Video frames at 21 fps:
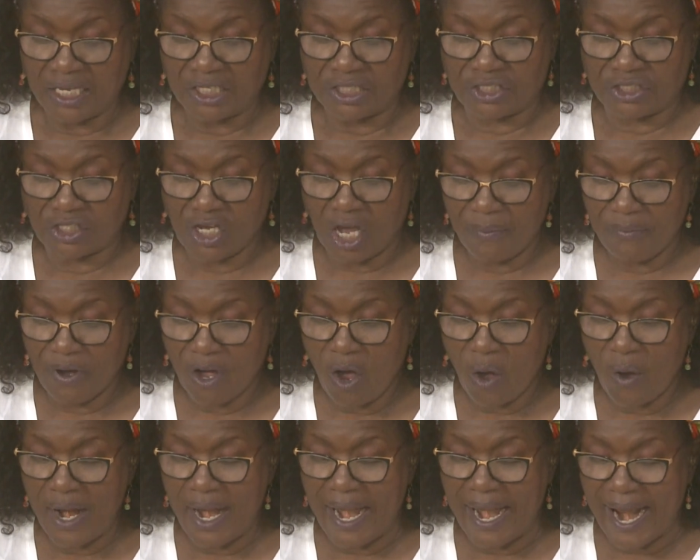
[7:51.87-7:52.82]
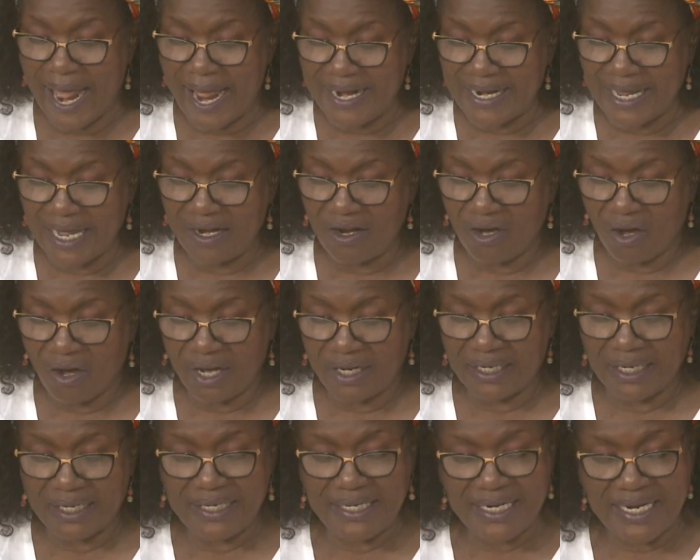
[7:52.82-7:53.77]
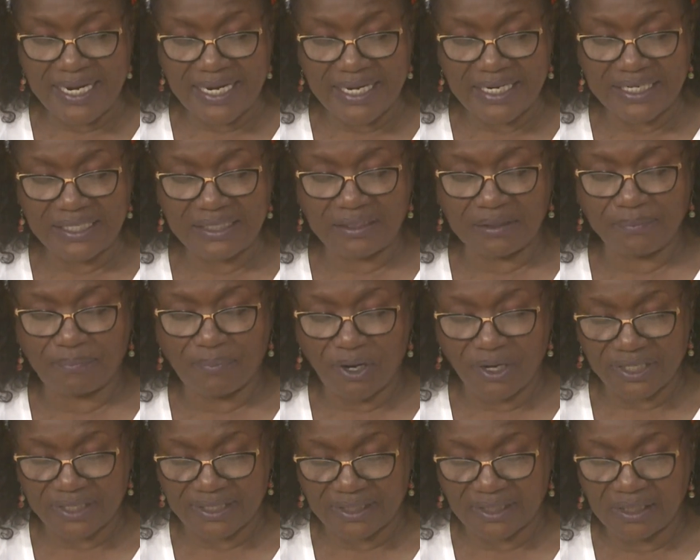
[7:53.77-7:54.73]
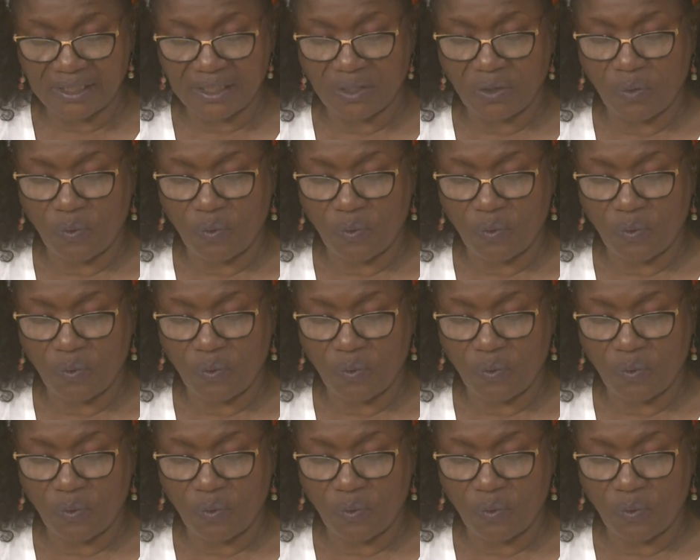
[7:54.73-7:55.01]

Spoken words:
somehow landed on the Neely's bus,